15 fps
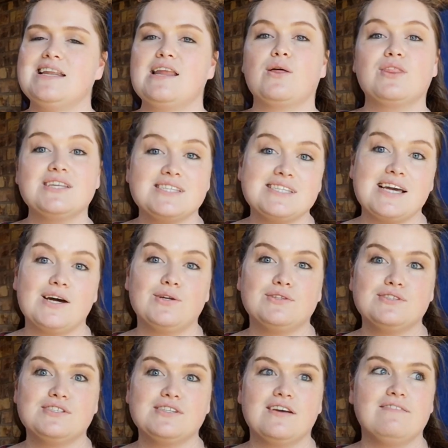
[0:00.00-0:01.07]
Now, this
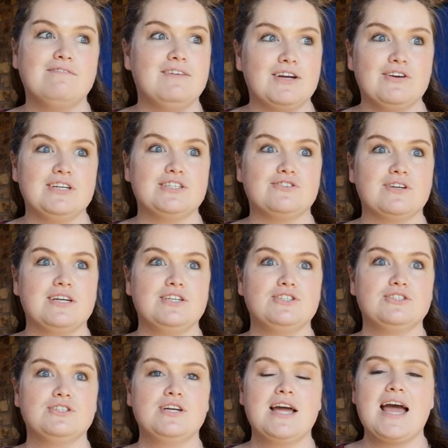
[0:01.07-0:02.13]
sounds very
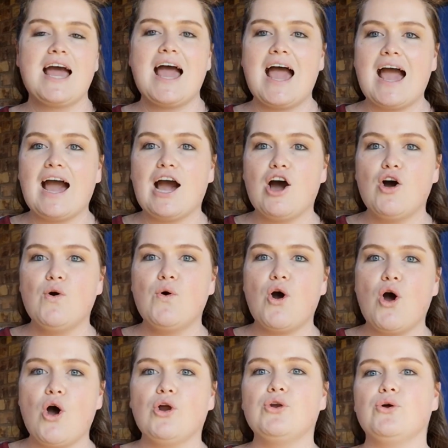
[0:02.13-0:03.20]
strange. How
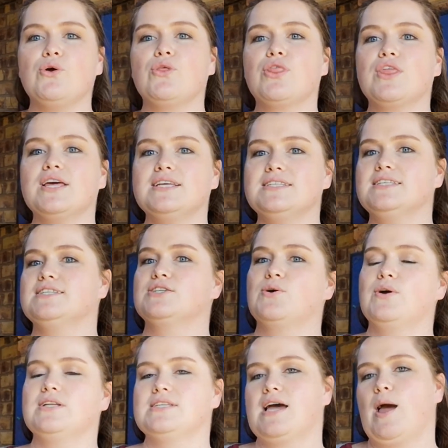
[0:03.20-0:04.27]
on earth is this
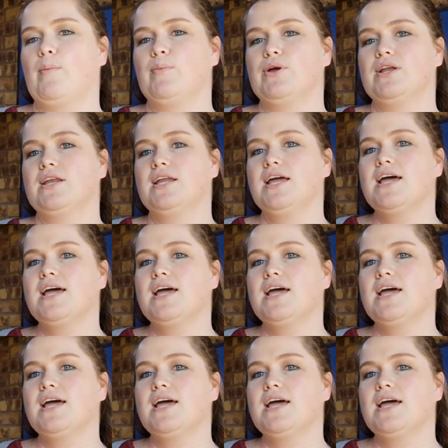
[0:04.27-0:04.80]
going to happen?